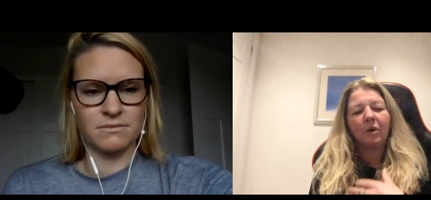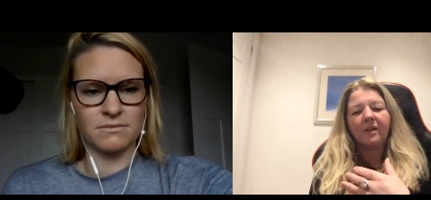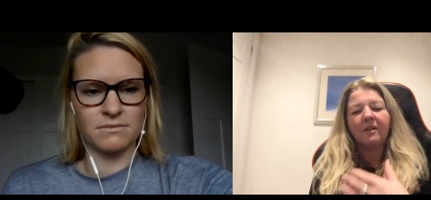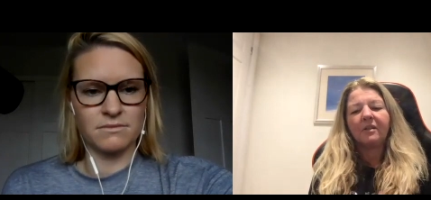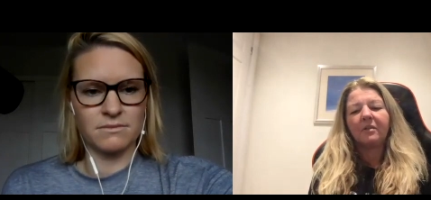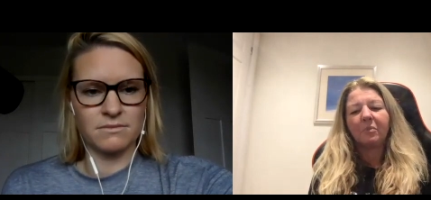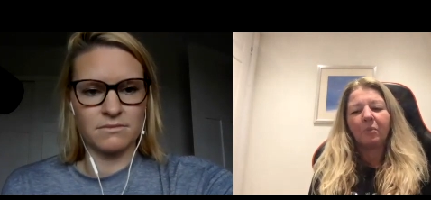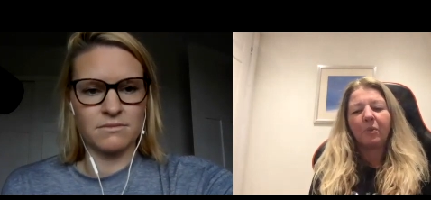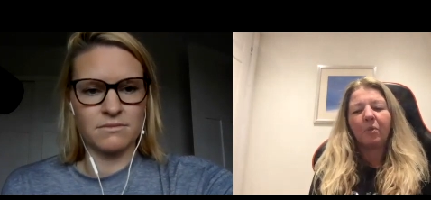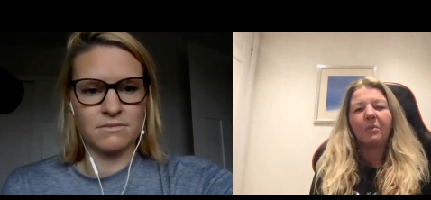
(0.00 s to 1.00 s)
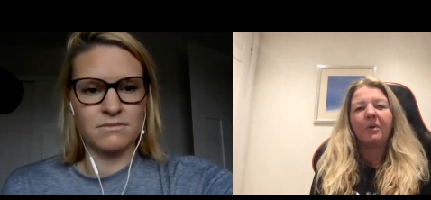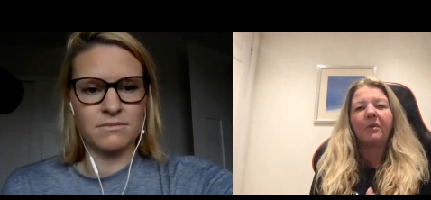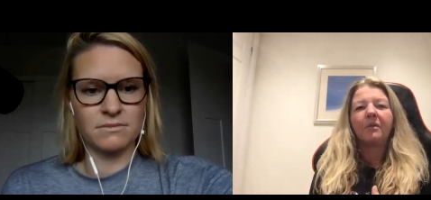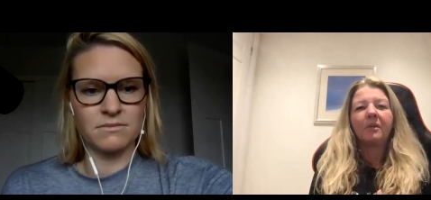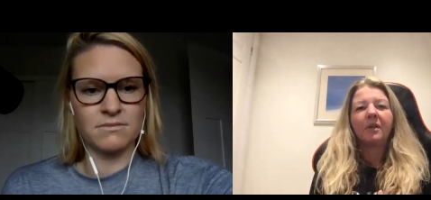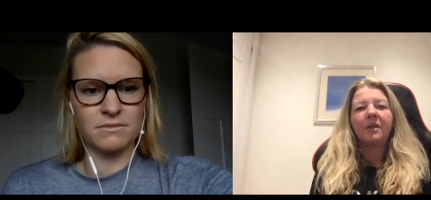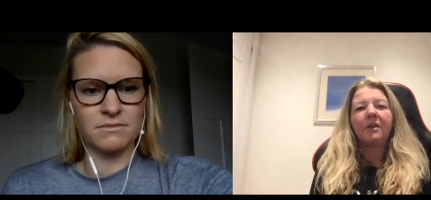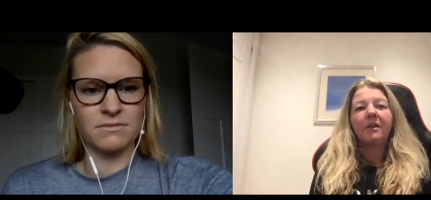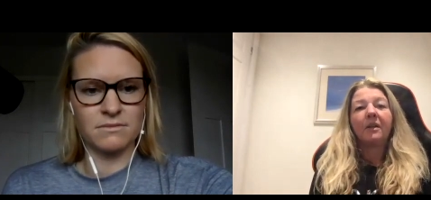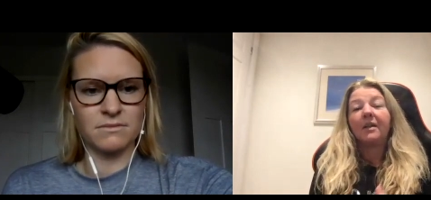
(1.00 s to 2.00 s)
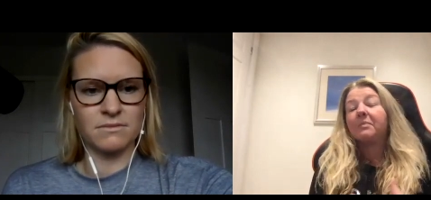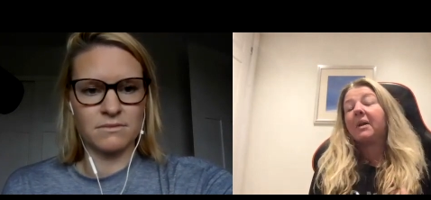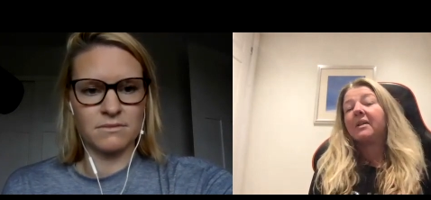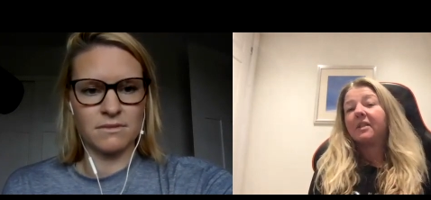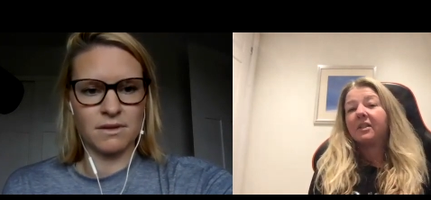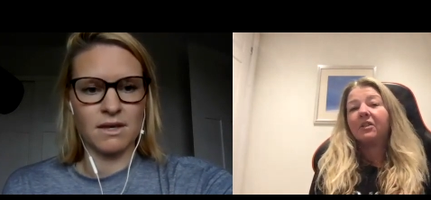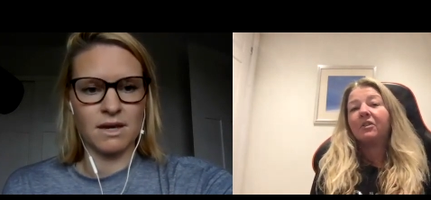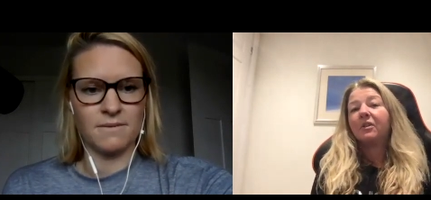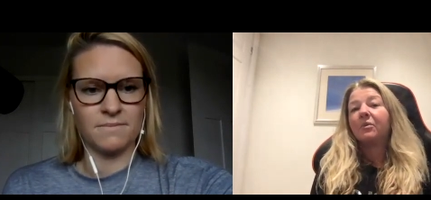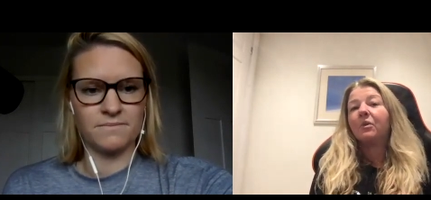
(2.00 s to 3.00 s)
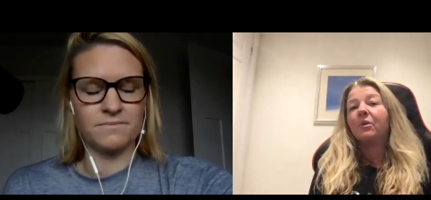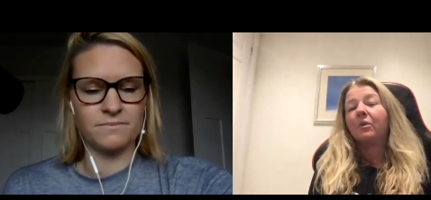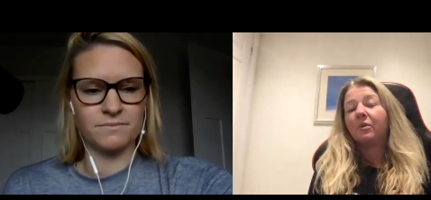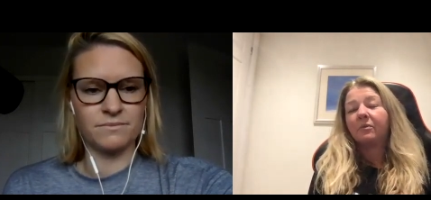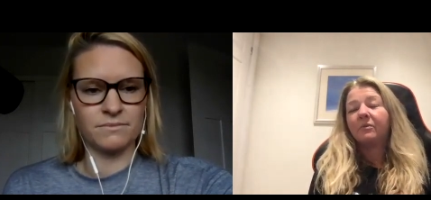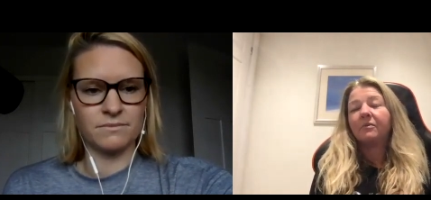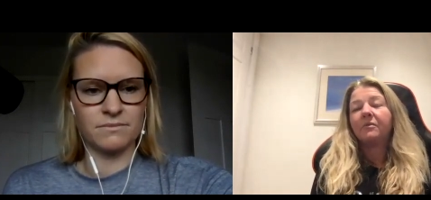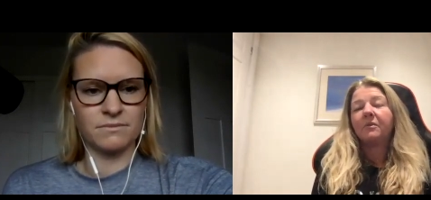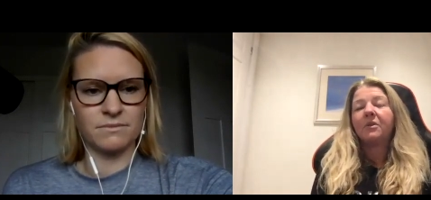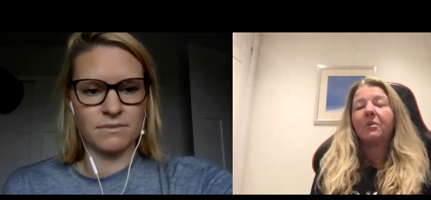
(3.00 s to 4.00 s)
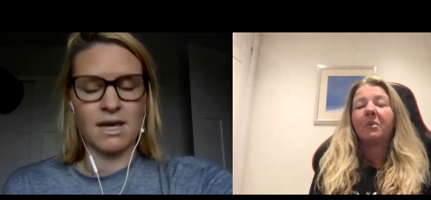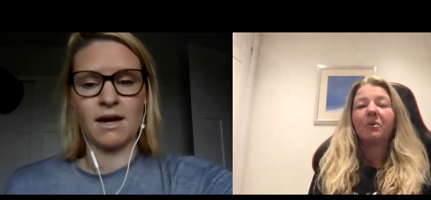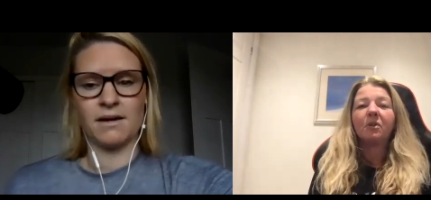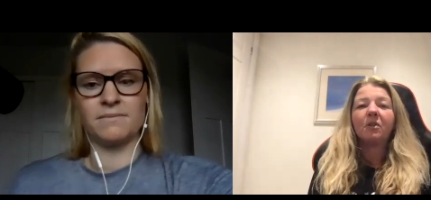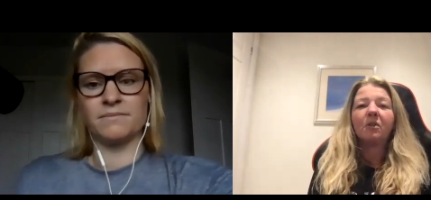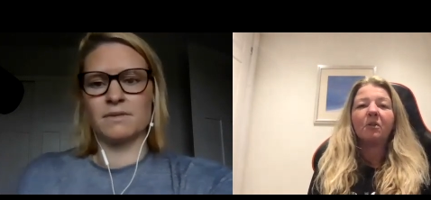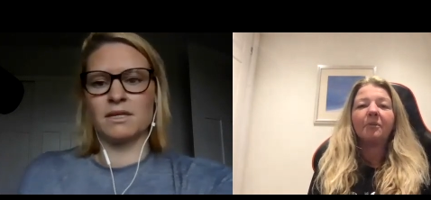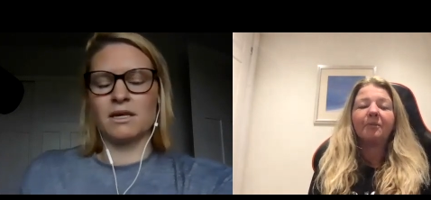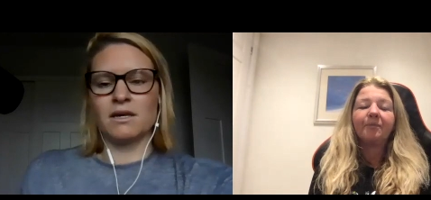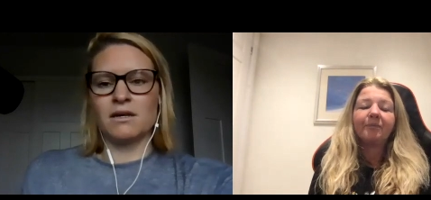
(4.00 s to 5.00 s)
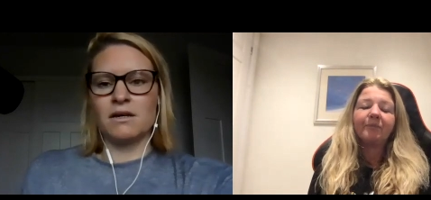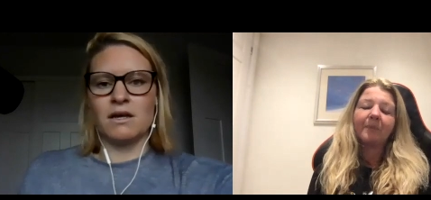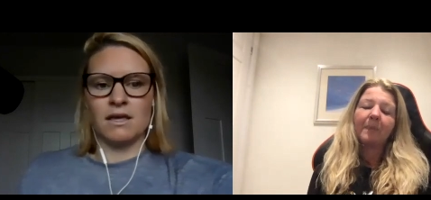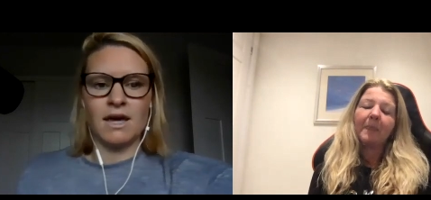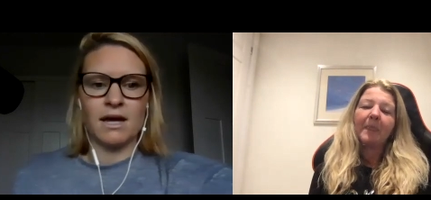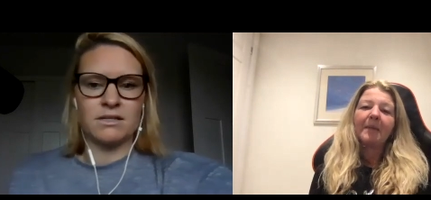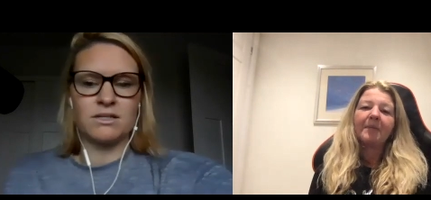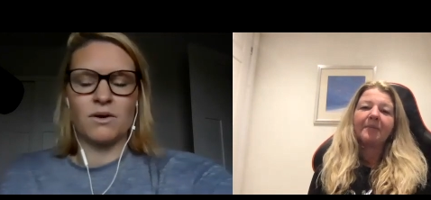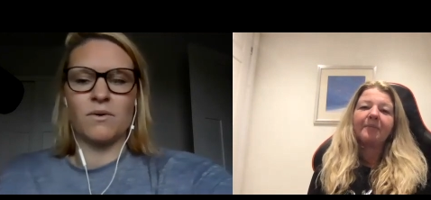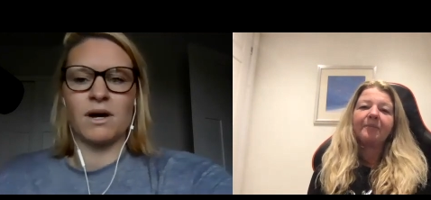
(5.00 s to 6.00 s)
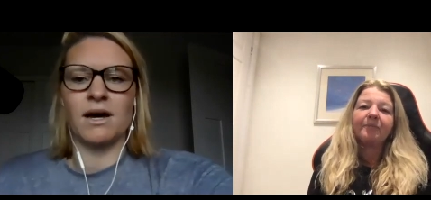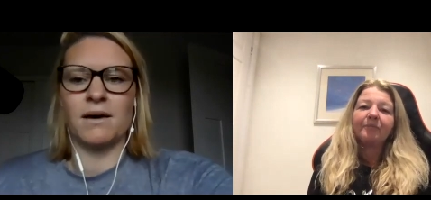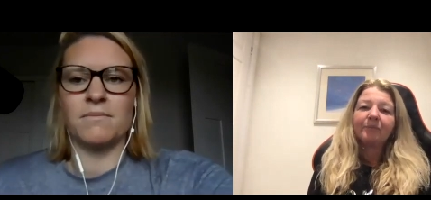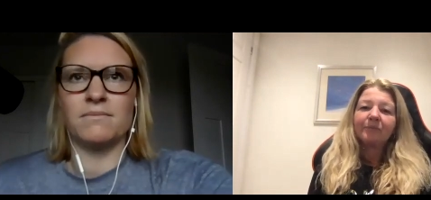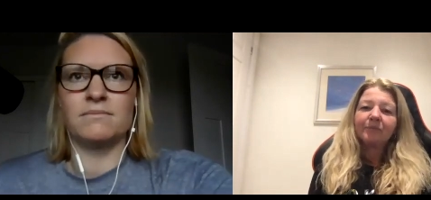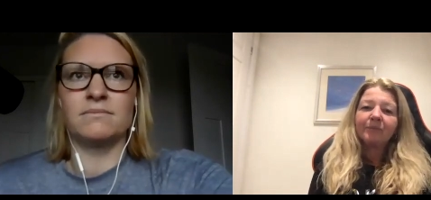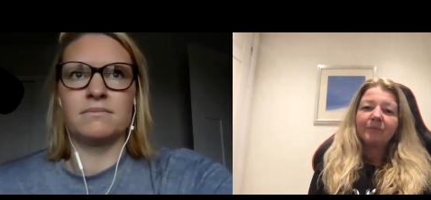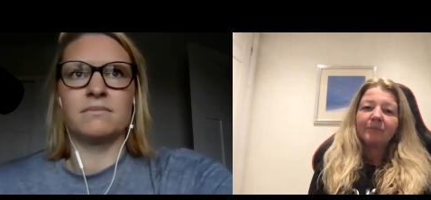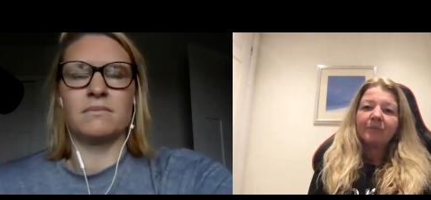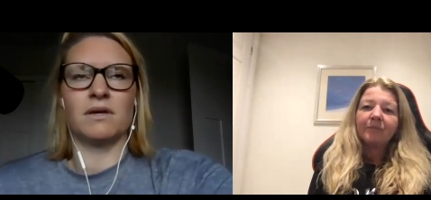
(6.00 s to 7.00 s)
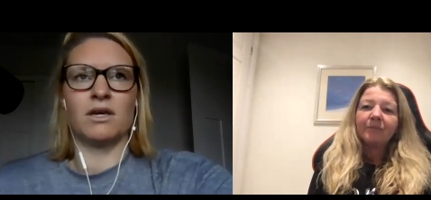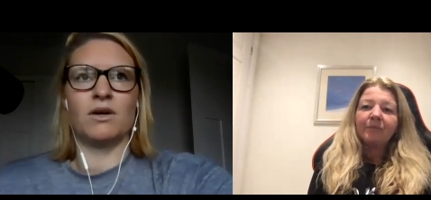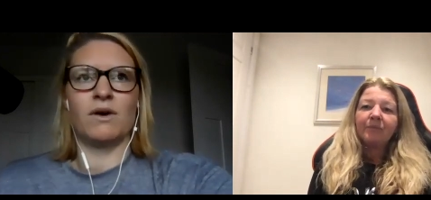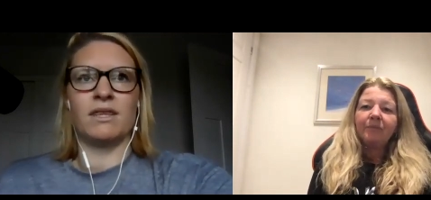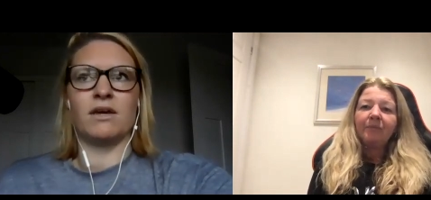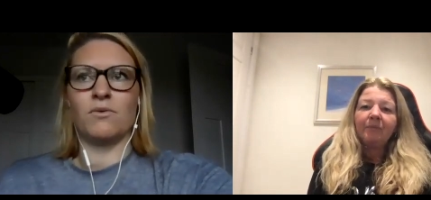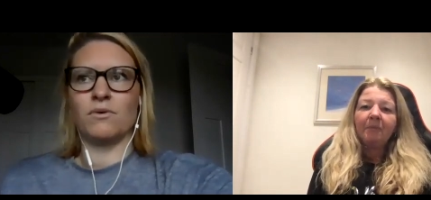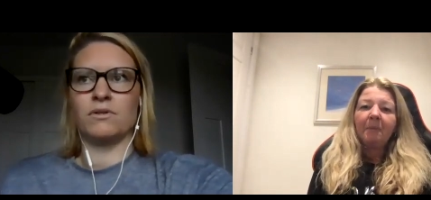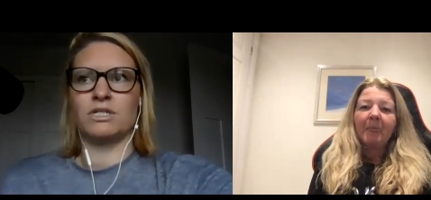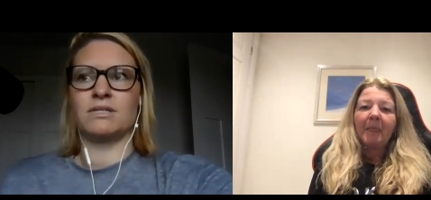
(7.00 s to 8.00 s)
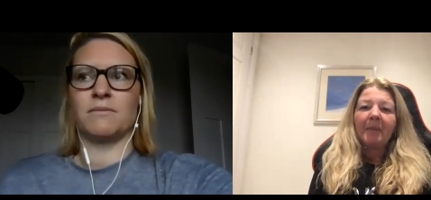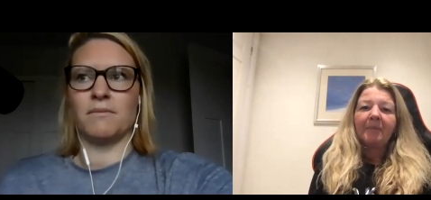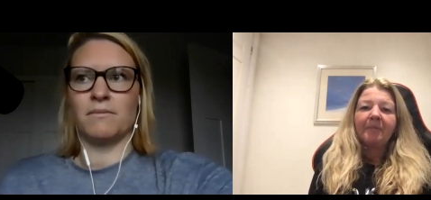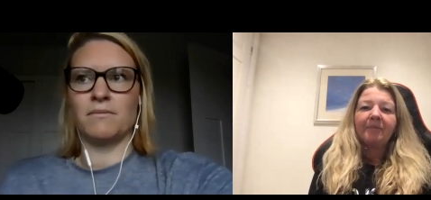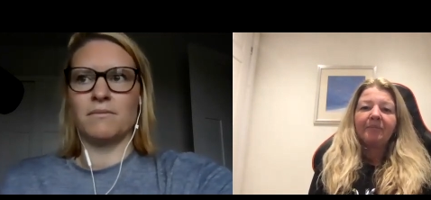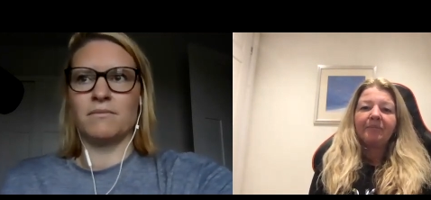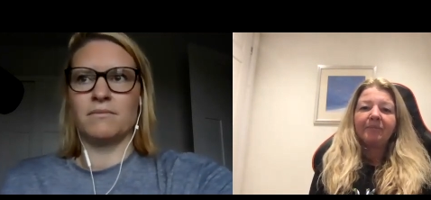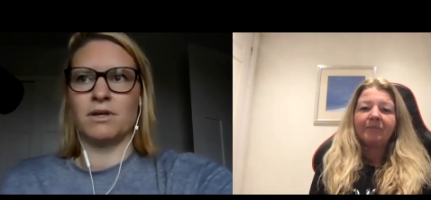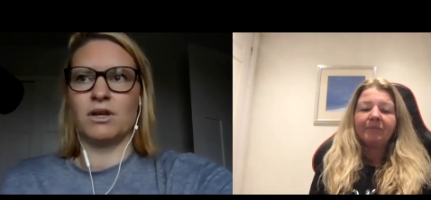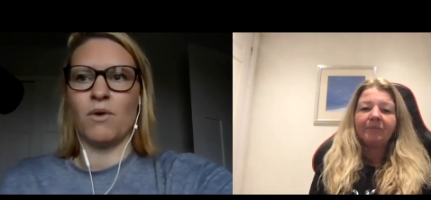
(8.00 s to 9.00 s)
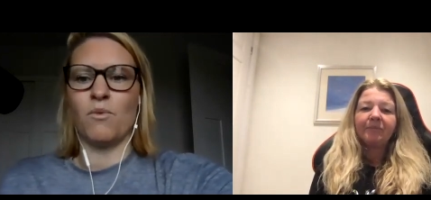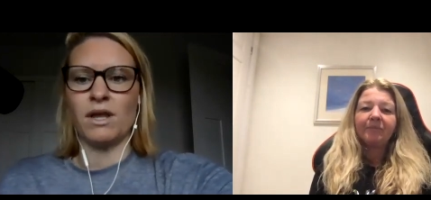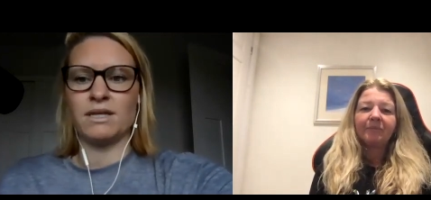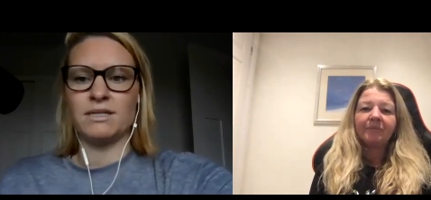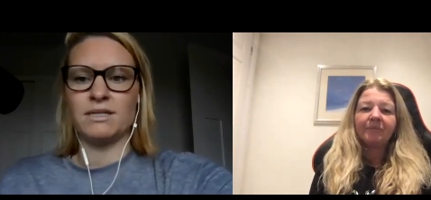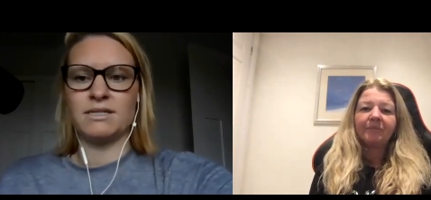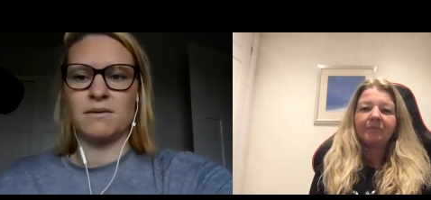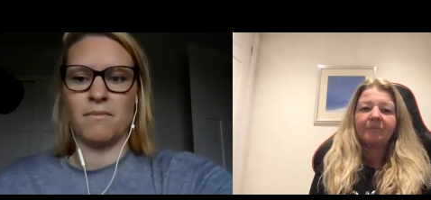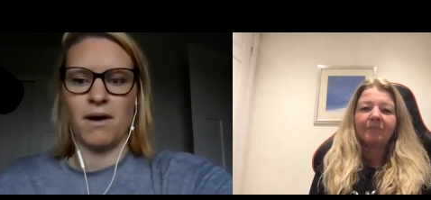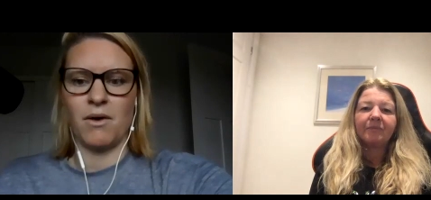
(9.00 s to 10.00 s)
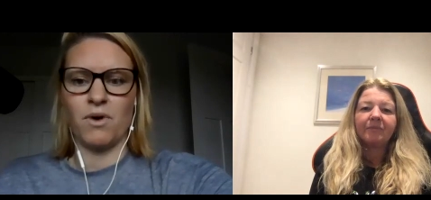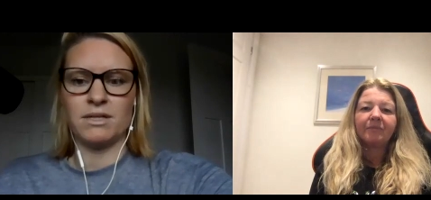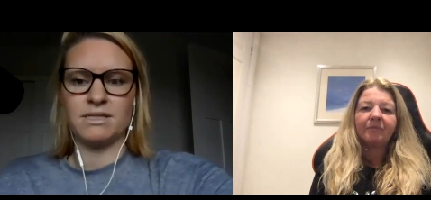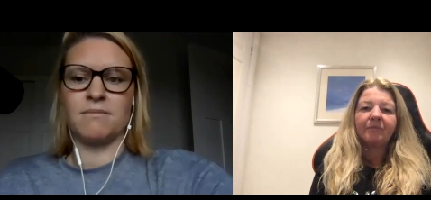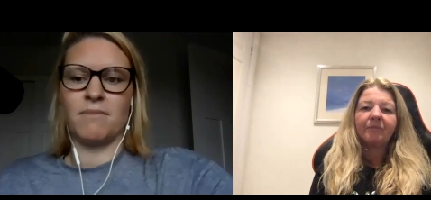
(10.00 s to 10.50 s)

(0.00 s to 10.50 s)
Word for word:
Speaker 1: is the the woman expected to yeah. do or supposed yeah. to do?
Speaker 2: Yeah. So, um, you know, I think just you know, I wanted to I want to